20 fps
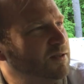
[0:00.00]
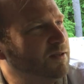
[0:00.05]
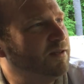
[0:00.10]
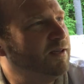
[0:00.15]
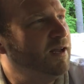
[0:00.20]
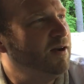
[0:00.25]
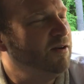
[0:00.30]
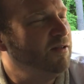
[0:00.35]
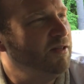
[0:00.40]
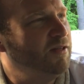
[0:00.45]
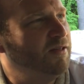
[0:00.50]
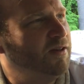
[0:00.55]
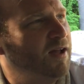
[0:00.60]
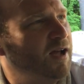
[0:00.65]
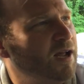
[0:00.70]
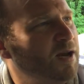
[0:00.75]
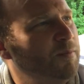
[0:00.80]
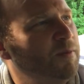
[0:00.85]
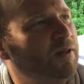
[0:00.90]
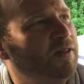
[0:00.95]
to Carrie the other
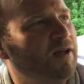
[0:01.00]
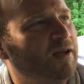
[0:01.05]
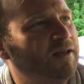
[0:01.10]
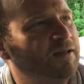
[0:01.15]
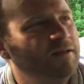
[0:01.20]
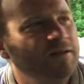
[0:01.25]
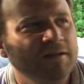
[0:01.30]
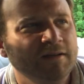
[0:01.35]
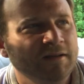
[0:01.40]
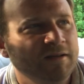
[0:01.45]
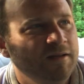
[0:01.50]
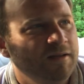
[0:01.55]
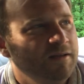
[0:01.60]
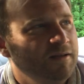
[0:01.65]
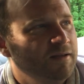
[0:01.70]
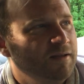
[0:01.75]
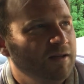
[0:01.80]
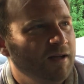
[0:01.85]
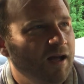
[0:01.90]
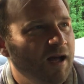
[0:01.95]
night about, like,
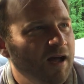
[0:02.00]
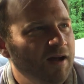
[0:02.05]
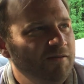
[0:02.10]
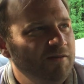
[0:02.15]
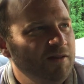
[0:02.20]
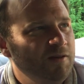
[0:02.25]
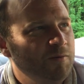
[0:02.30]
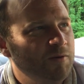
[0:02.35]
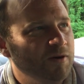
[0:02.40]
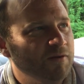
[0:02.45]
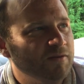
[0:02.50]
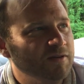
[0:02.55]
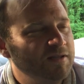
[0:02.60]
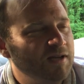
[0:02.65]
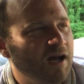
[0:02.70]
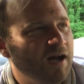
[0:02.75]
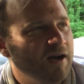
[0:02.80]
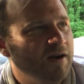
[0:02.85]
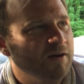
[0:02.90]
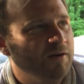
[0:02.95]
I really want to
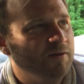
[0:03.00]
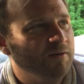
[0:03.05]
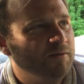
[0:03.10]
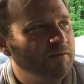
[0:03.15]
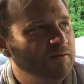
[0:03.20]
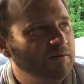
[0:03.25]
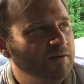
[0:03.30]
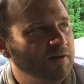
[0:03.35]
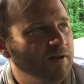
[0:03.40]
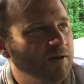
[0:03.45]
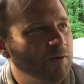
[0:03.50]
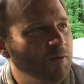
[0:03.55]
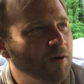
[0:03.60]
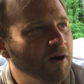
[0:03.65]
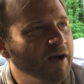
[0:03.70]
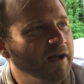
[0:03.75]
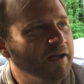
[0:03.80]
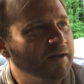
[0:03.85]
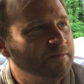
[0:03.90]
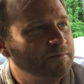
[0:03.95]
retire in
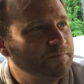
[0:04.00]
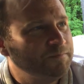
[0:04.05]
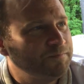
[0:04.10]
Hawaii.